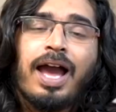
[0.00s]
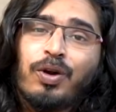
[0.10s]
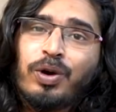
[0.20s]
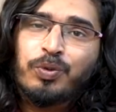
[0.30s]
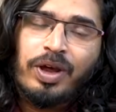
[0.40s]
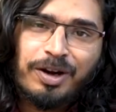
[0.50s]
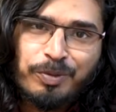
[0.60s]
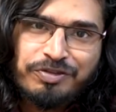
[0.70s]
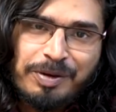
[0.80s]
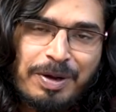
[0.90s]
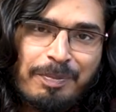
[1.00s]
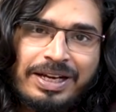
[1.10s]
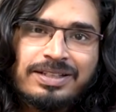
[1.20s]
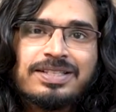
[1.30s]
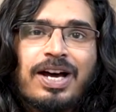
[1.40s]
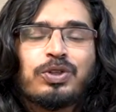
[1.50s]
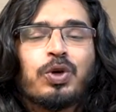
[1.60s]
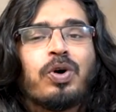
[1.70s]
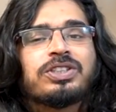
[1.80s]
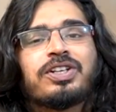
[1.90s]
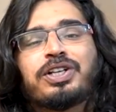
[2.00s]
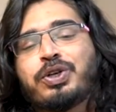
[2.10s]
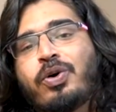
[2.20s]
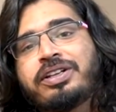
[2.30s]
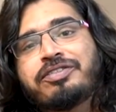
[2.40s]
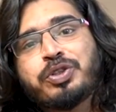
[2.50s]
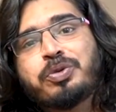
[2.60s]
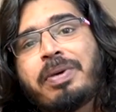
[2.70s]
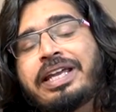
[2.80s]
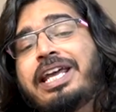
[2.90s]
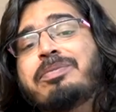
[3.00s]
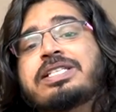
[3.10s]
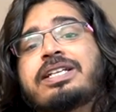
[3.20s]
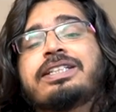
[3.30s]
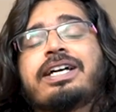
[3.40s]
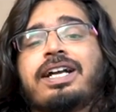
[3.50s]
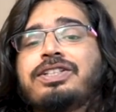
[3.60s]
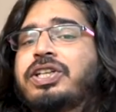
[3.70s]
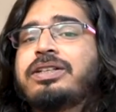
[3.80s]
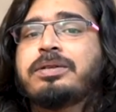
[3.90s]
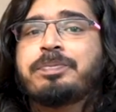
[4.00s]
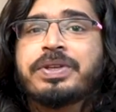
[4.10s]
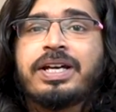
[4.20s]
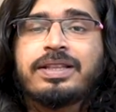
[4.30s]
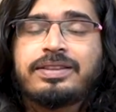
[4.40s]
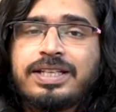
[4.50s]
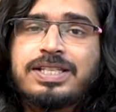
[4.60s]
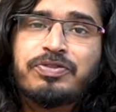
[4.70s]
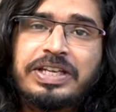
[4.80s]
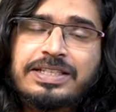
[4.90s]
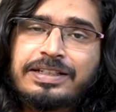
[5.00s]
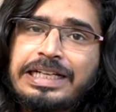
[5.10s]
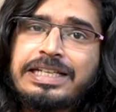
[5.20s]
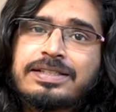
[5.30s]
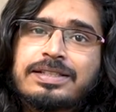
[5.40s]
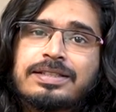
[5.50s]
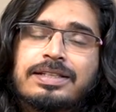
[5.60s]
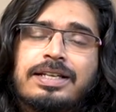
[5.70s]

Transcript: Hello and welcome to Film Companion South. You're watching Not a Tolly Review. My name is Hriday Ranjan. This week's release